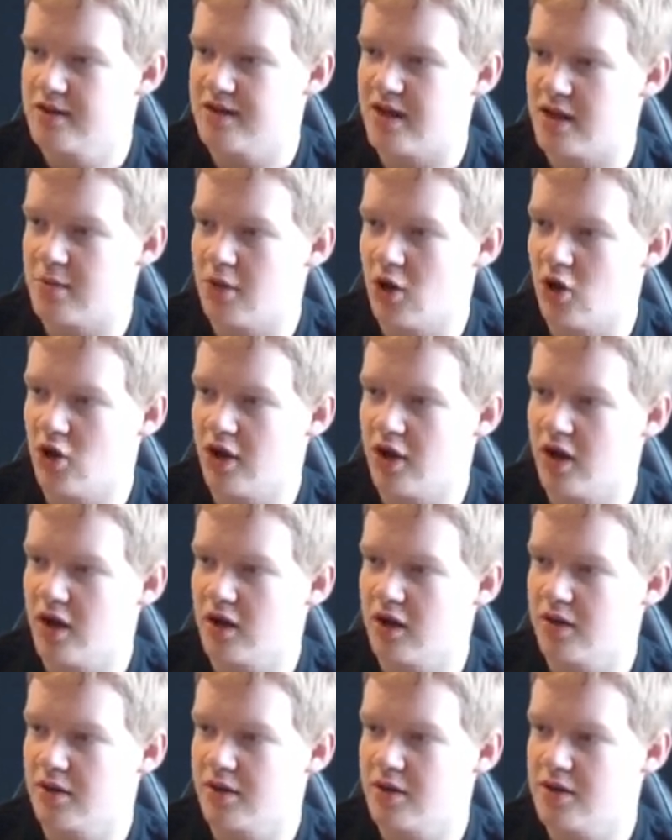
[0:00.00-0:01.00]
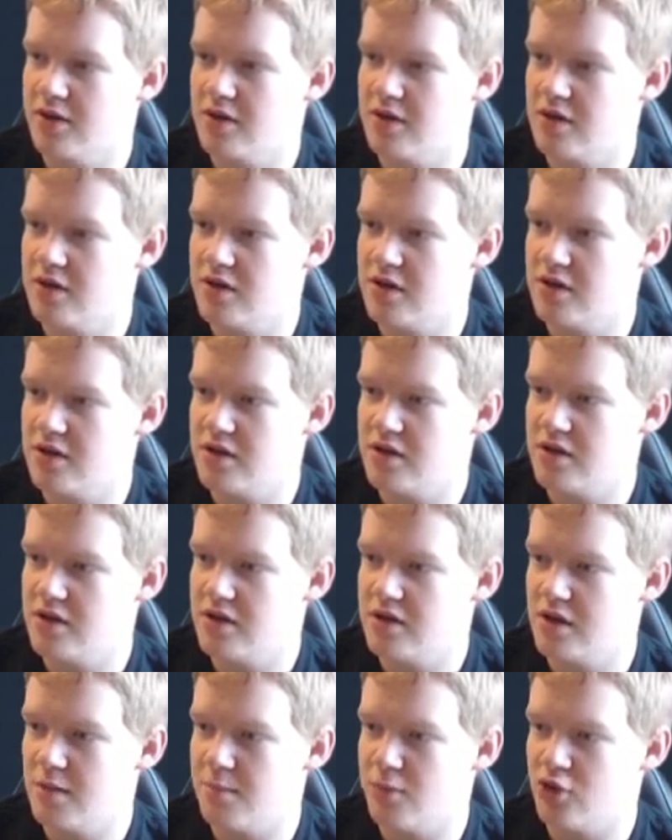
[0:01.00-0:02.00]
deep liar
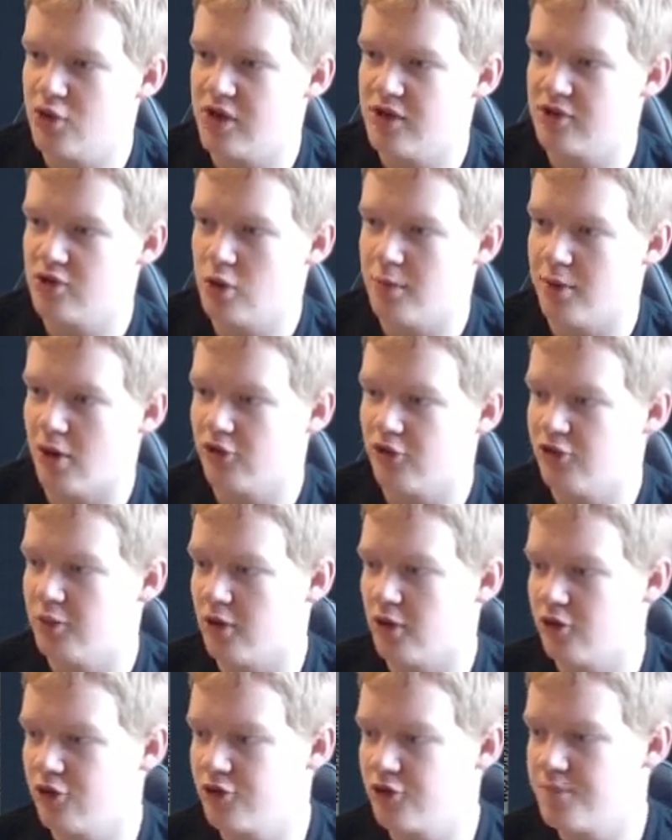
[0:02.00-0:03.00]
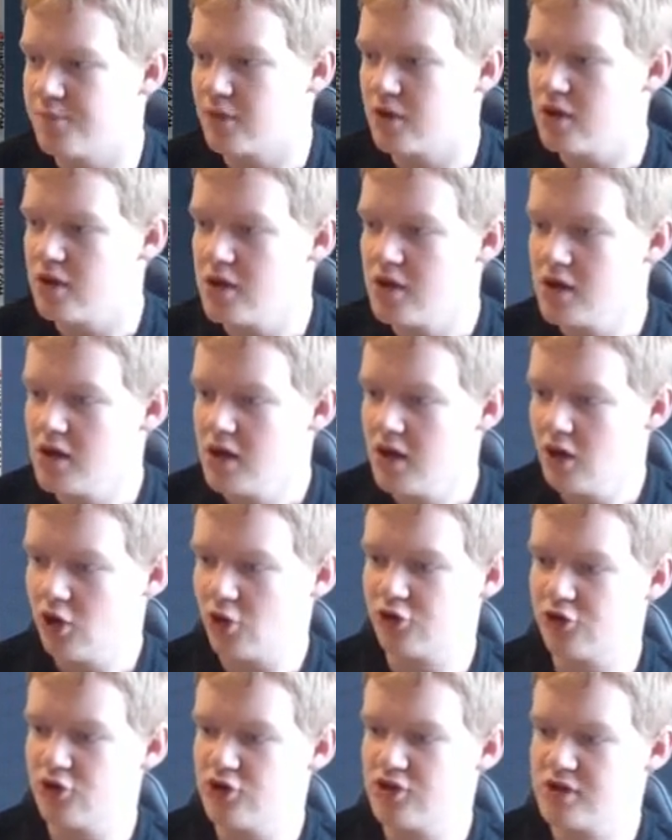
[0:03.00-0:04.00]
and putting you to a box-to-box.
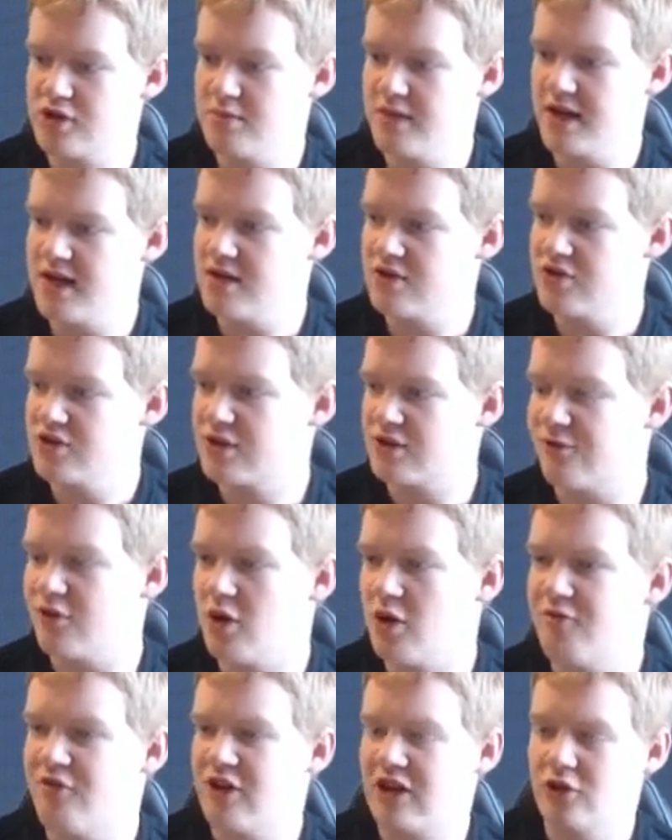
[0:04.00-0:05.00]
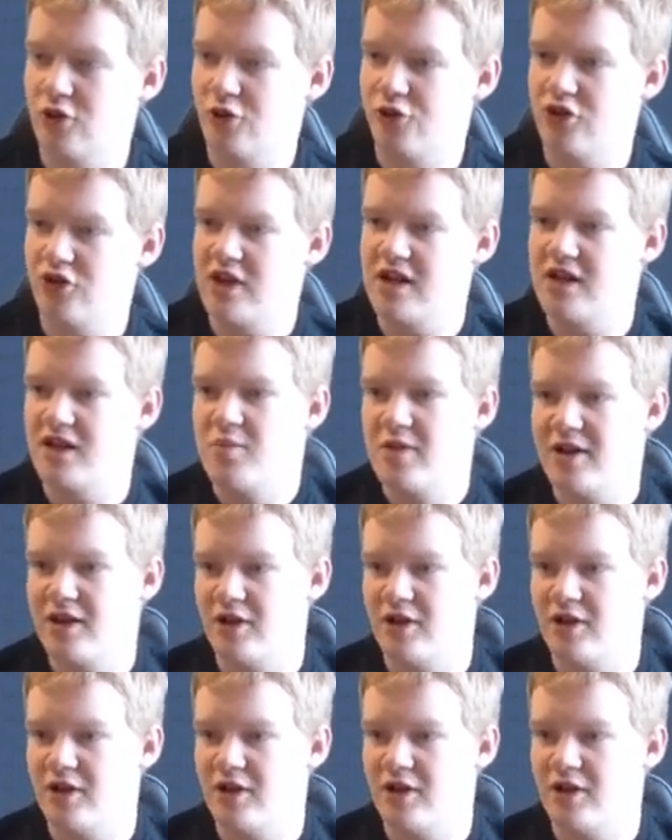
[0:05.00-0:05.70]
Looks good to me. Just a few fiddles in the